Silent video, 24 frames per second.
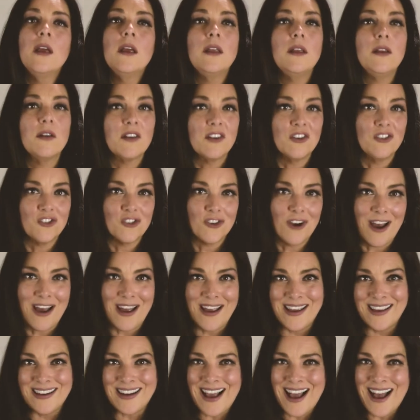You can
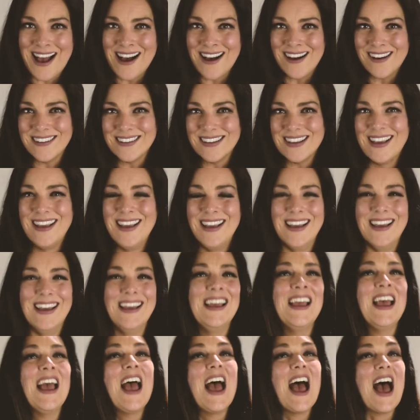try it out,
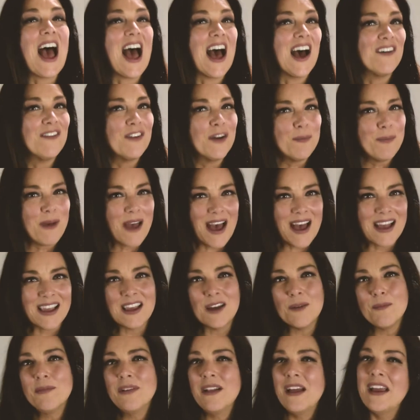have a
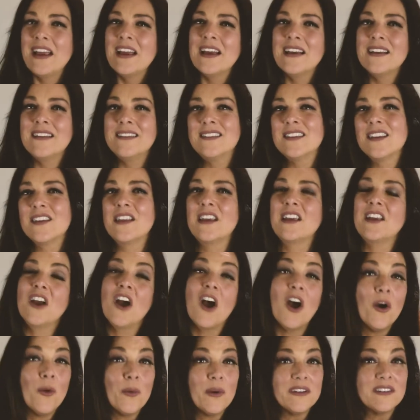backup plan so that you
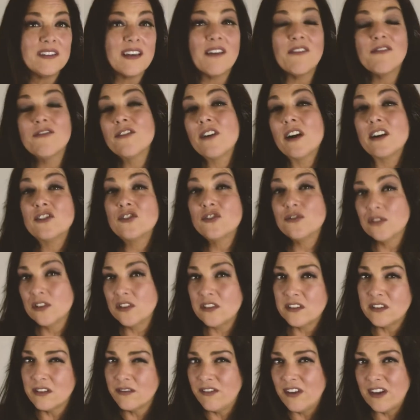always have fresh
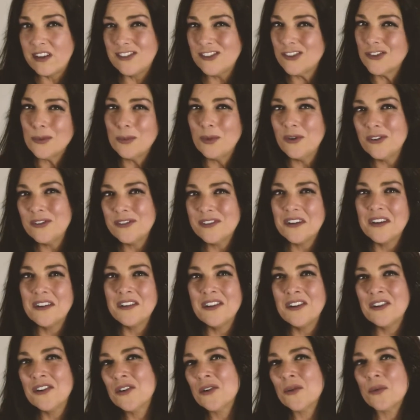fruits and vegetables
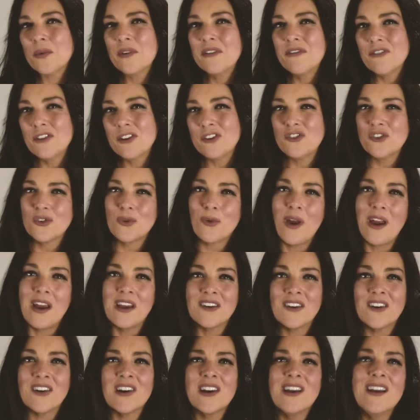in your
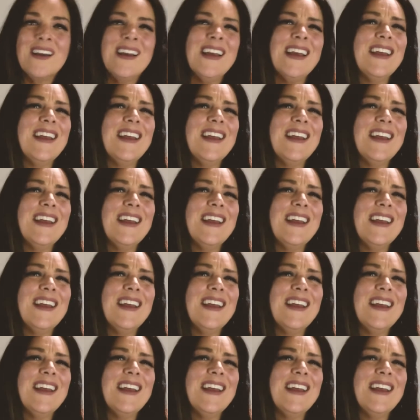refrigerator.